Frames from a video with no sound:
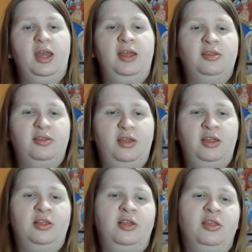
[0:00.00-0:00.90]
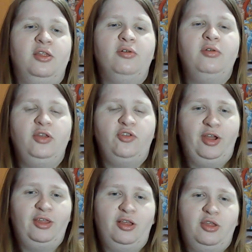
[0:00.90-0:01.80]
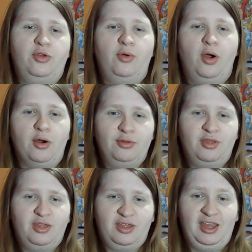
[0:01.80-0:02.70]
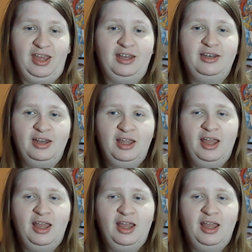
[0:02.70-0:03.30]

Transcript: It literally translates to hard skin,